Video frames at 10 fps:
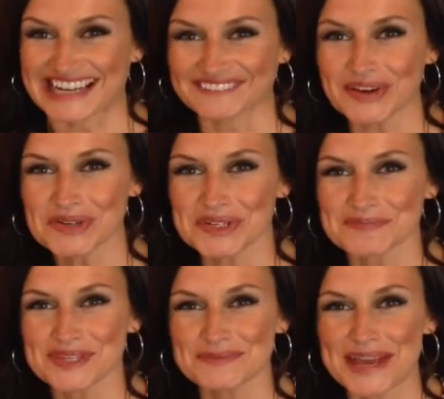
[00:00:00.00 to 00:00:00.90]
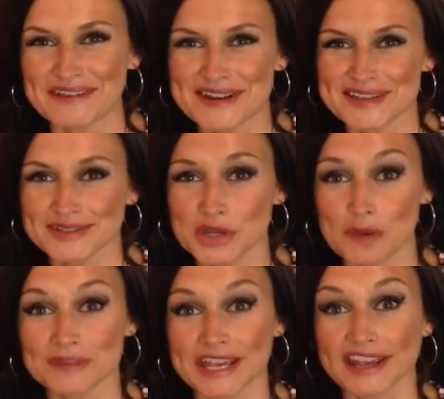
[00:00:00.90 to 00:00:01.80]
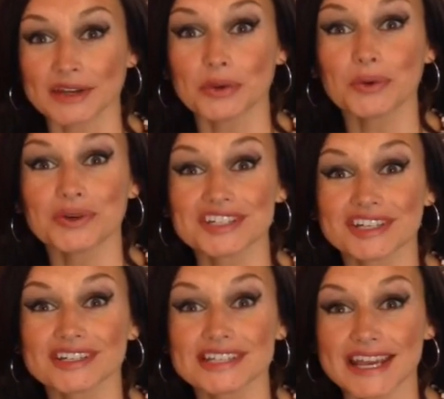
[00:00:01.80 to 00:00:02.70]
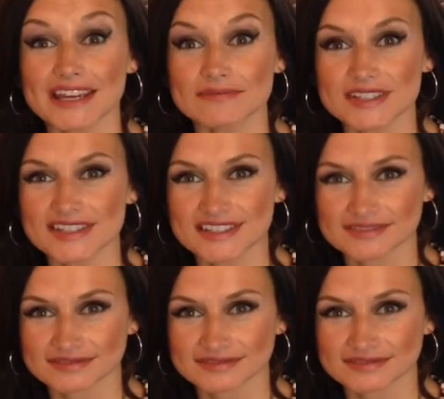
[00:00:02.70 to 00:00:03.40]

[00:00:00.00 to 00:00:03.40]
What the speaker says: and welcome to Mary's Top 10 Auction Tips.